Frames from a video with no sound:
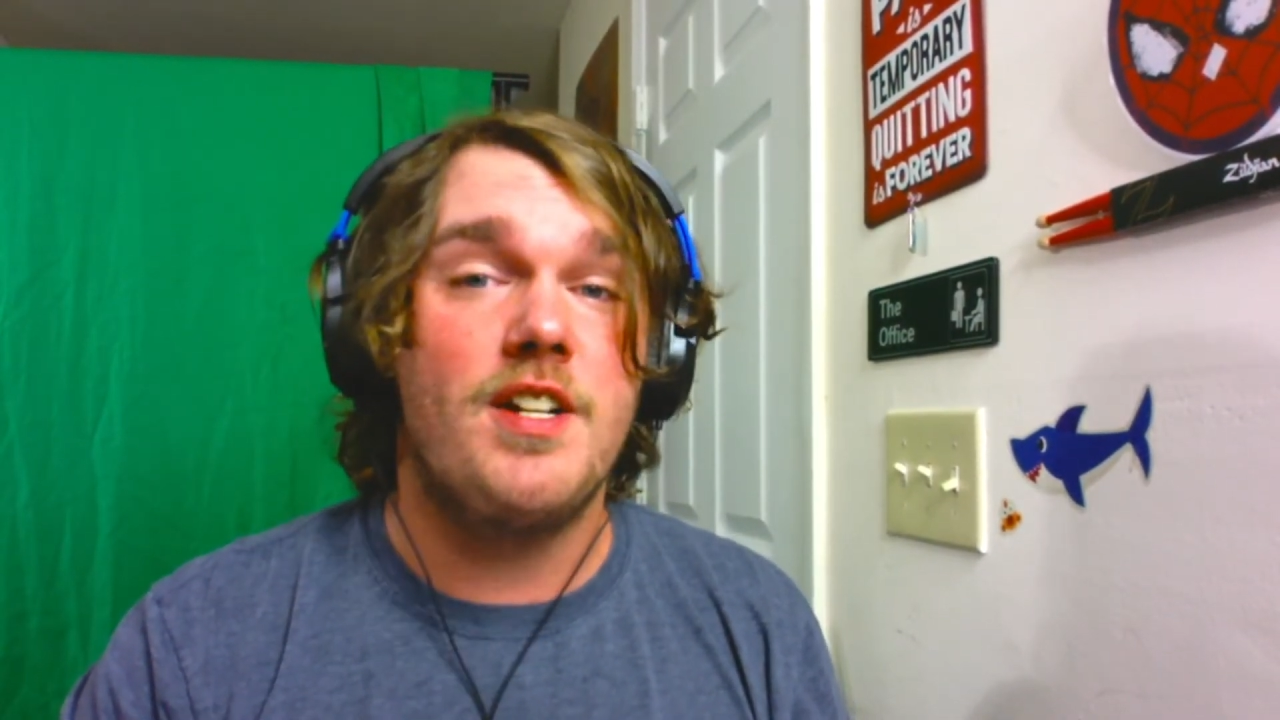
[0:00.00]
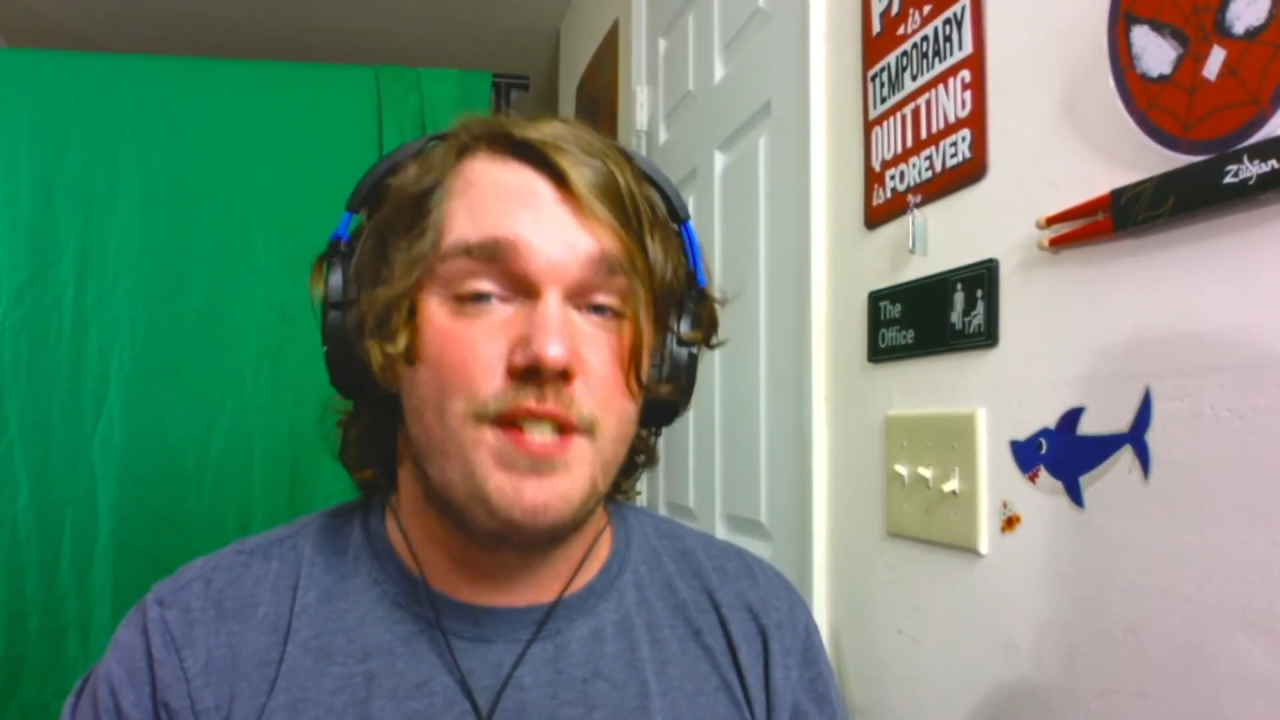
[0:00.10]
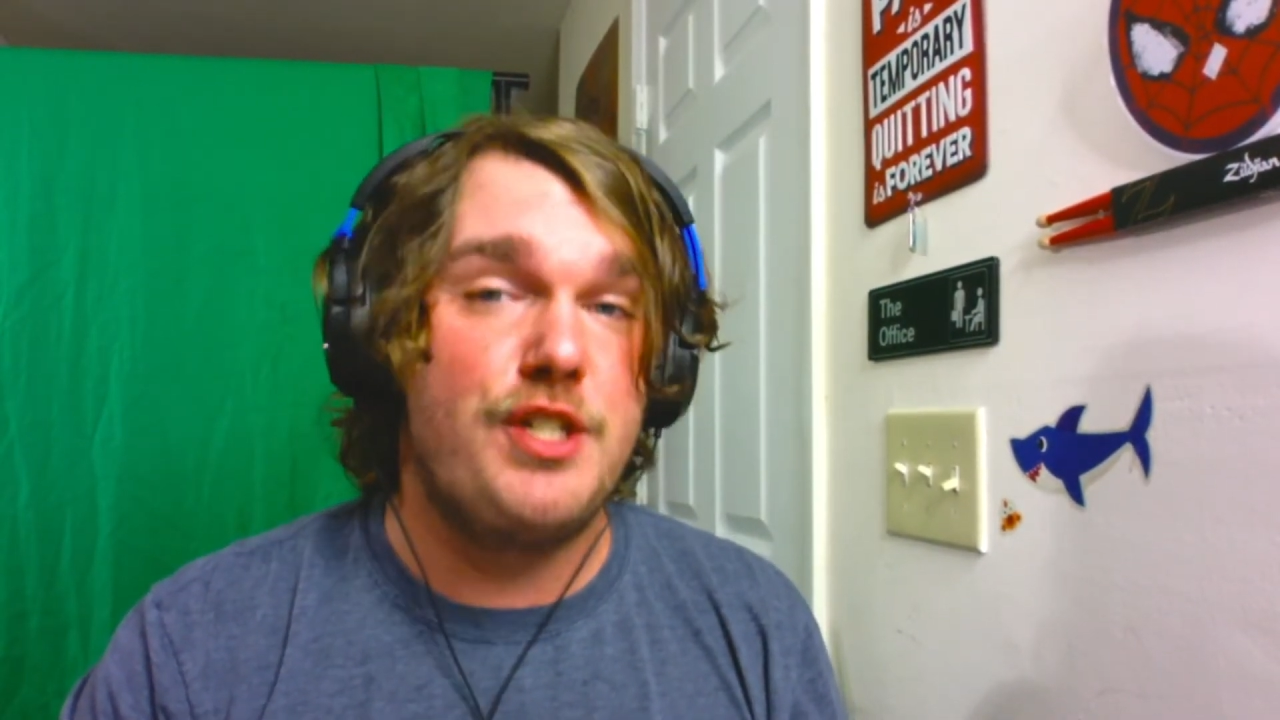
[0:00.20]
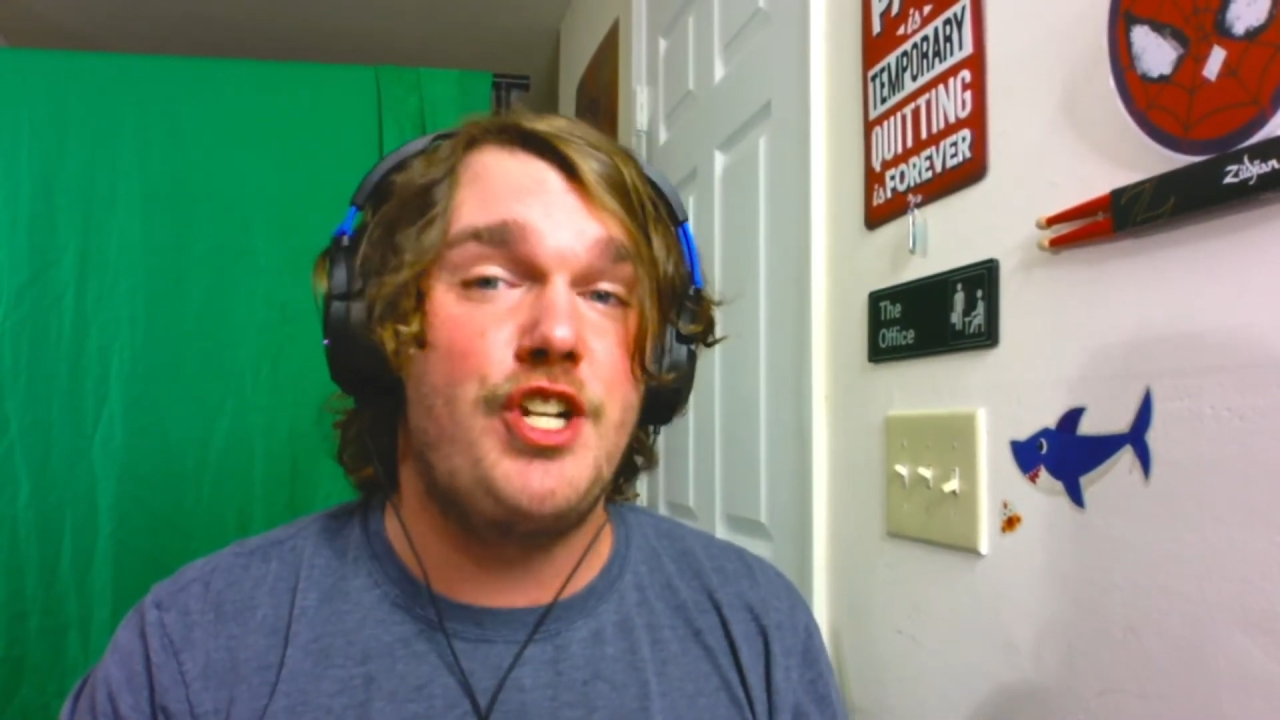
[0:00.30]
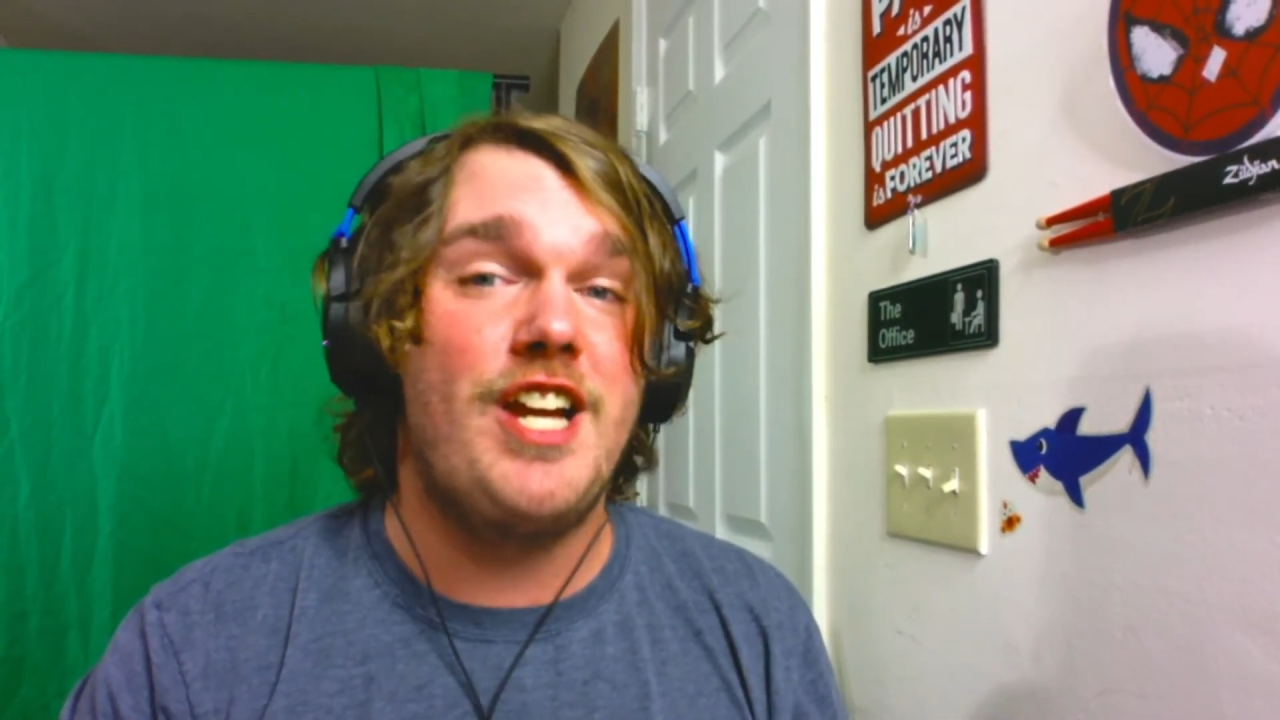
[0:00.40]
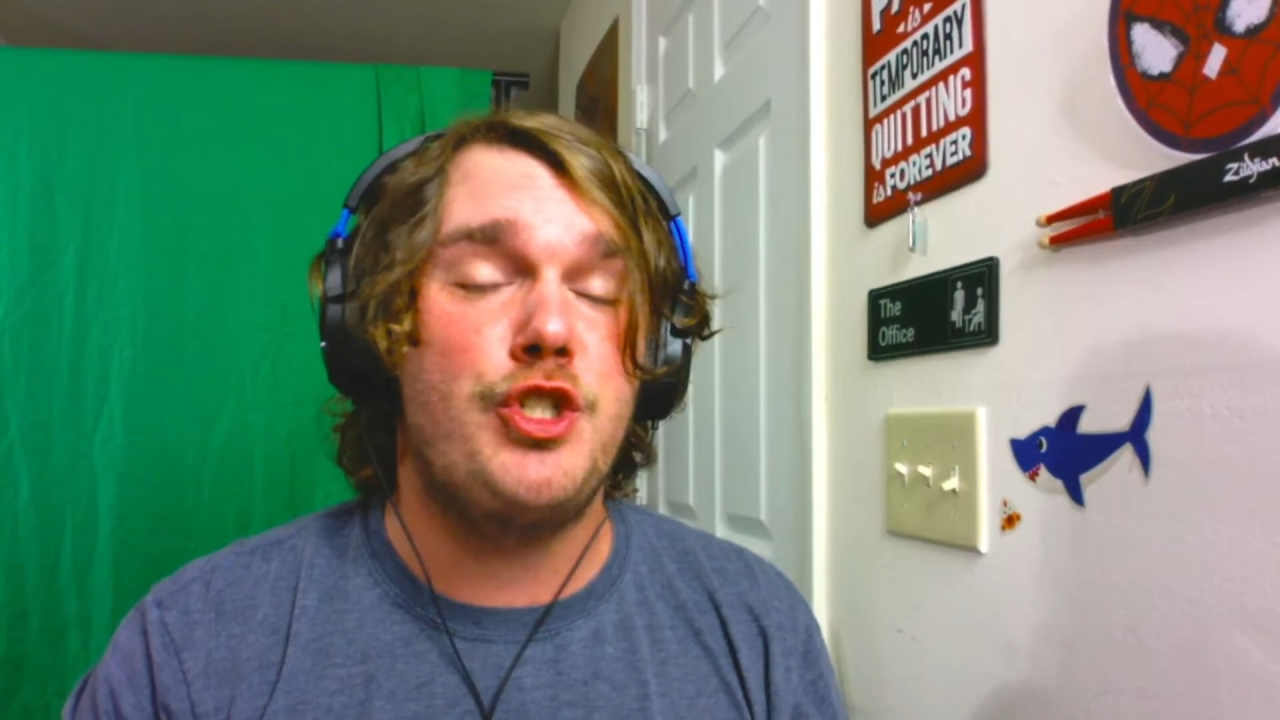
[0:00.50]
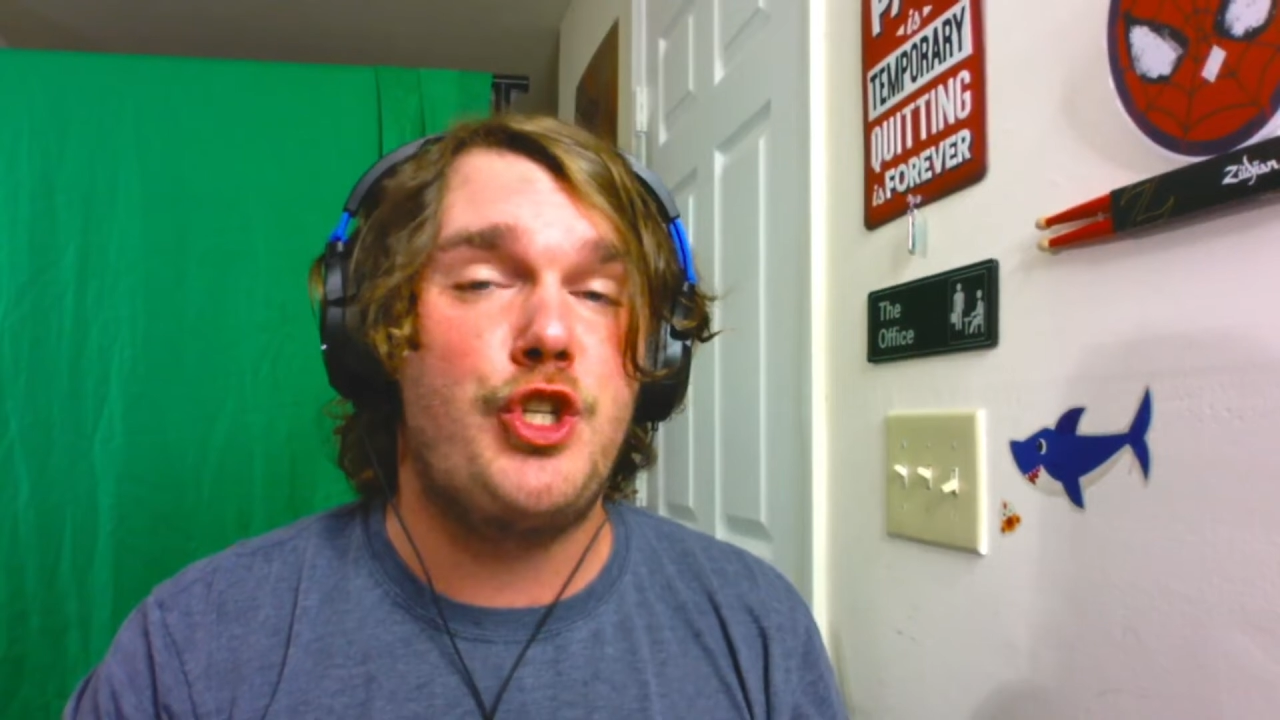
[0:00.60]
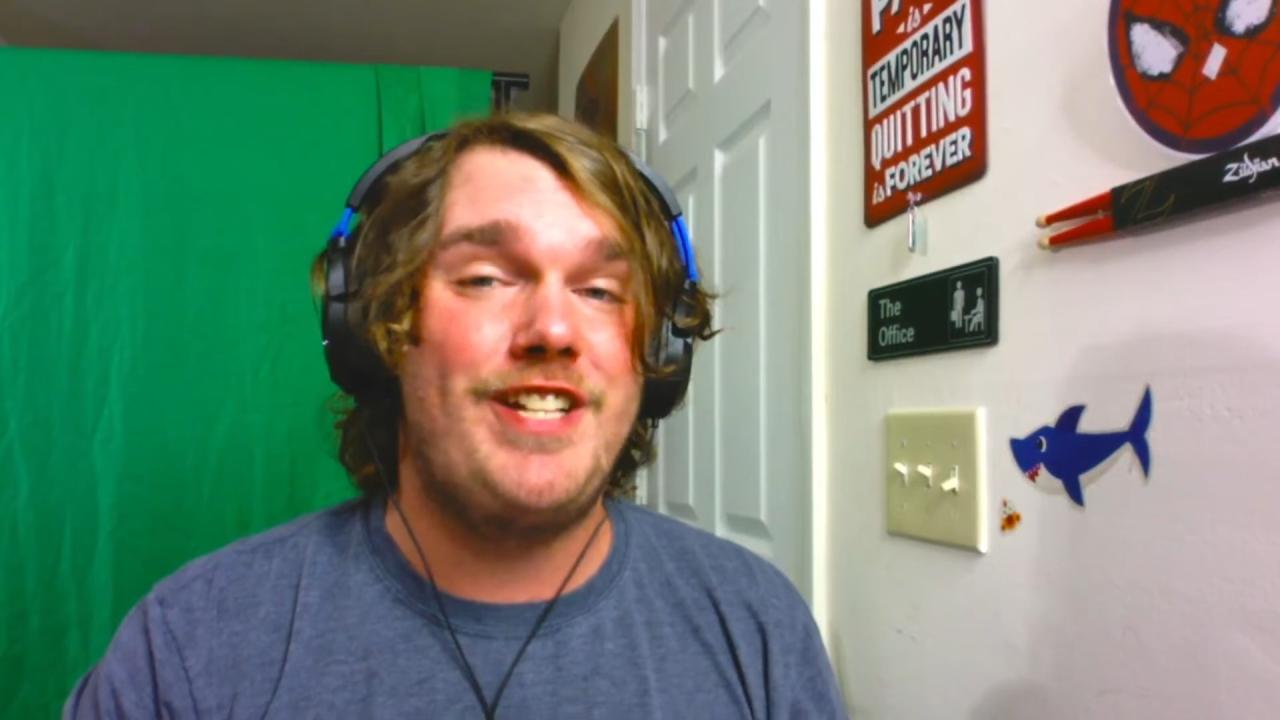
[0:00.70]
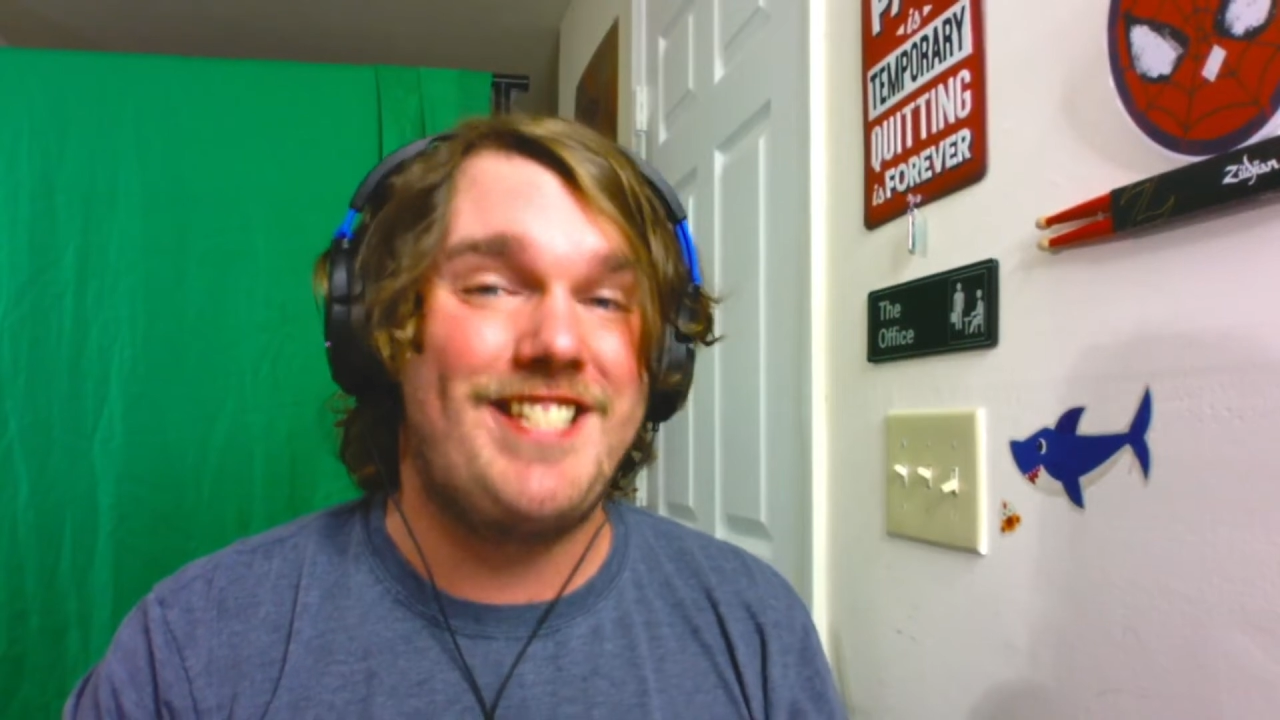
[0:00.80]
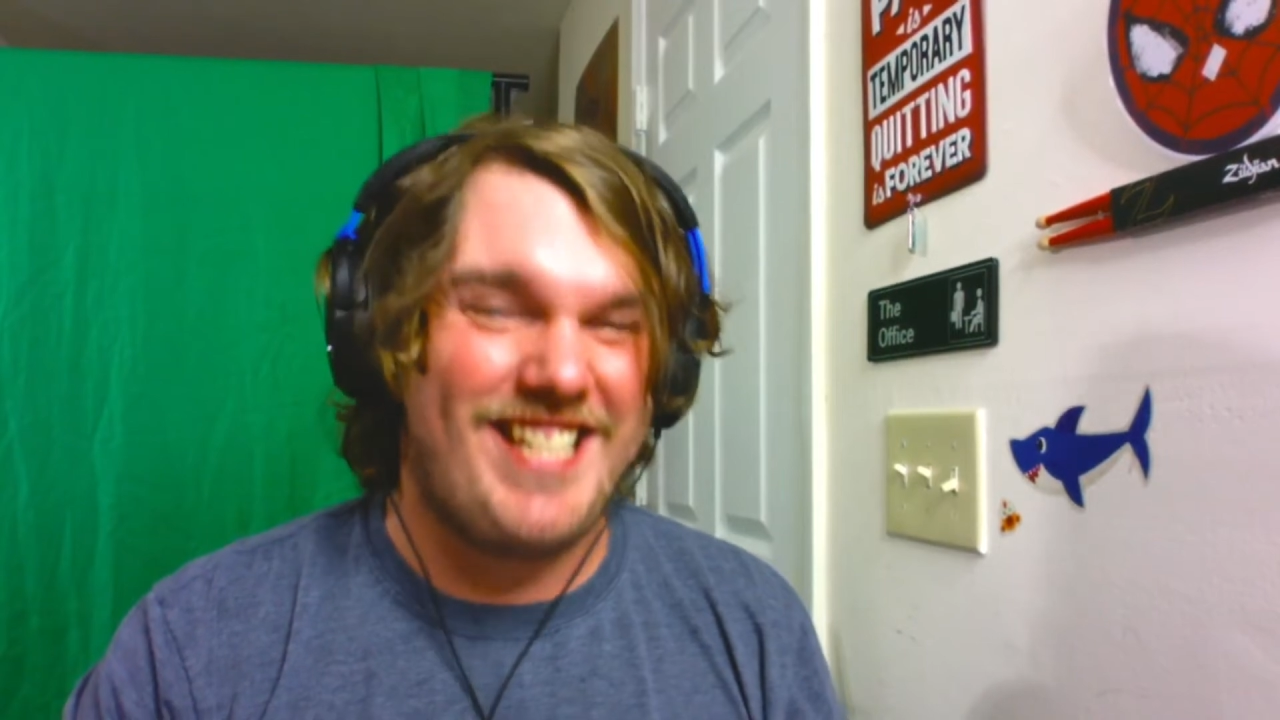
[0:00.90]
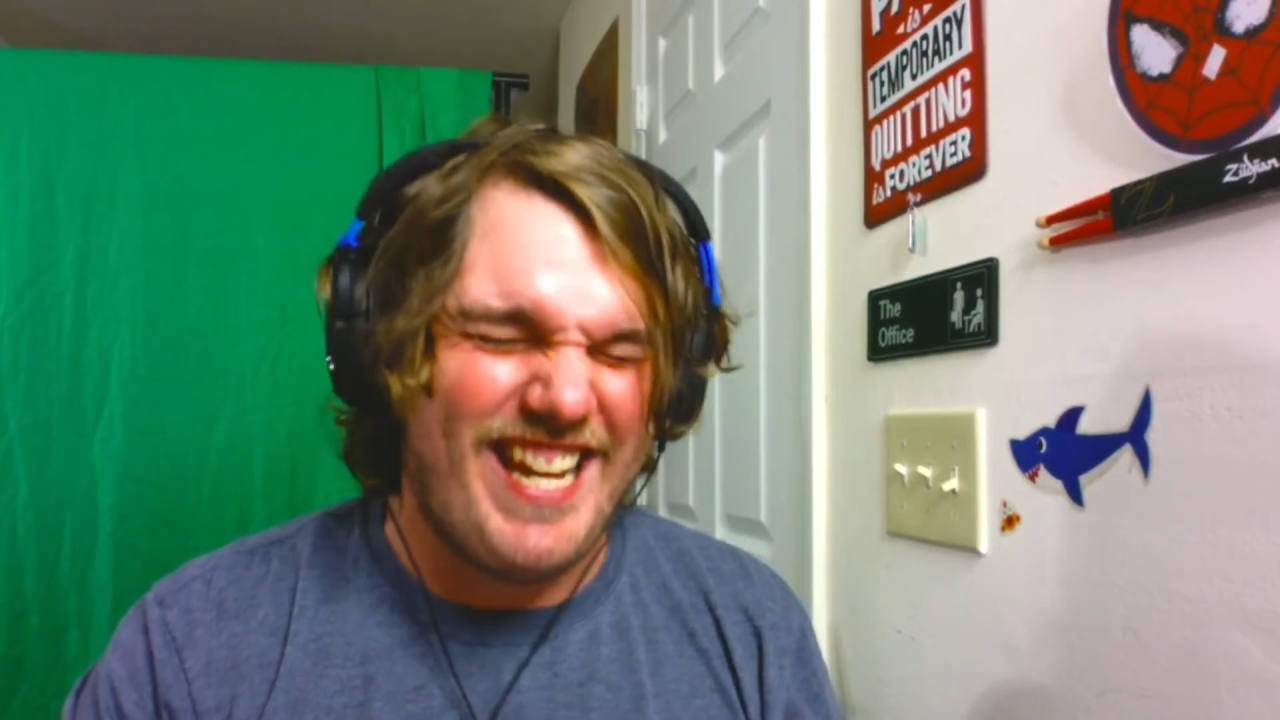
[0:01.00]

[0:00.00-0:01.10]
suggestions